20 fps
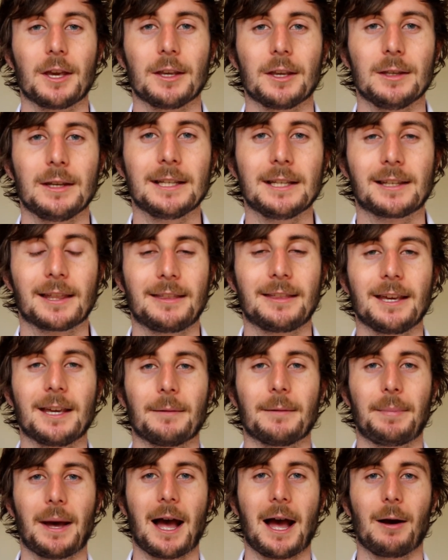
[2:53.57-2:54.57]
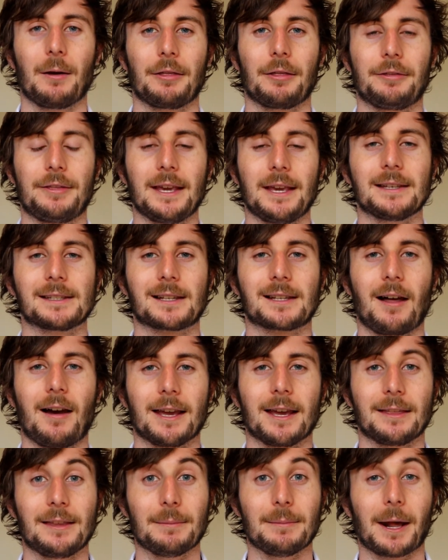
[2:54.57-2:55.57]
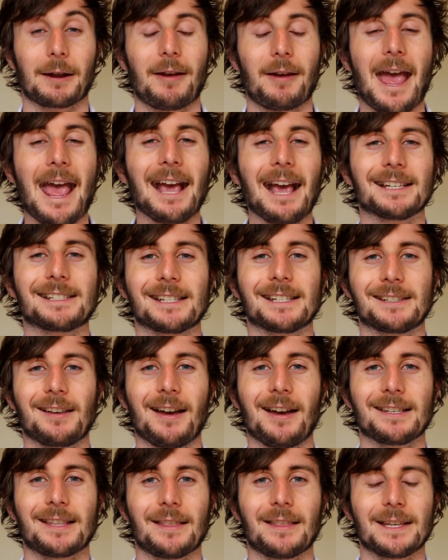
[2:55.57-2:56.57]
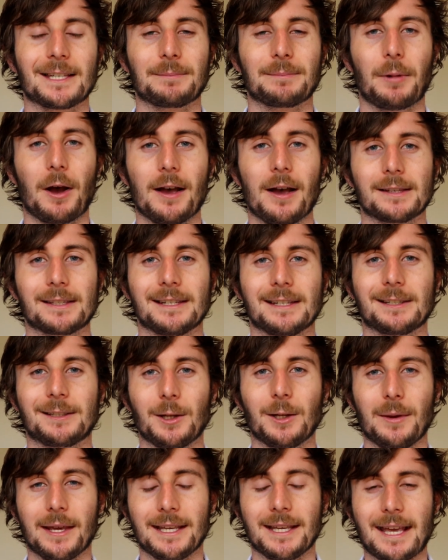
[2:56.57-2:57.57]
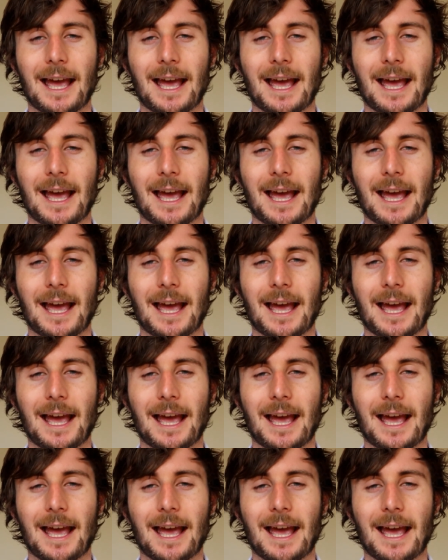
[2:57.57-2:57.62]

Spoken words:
You need to think about things like the amount of exercise that this person is doing.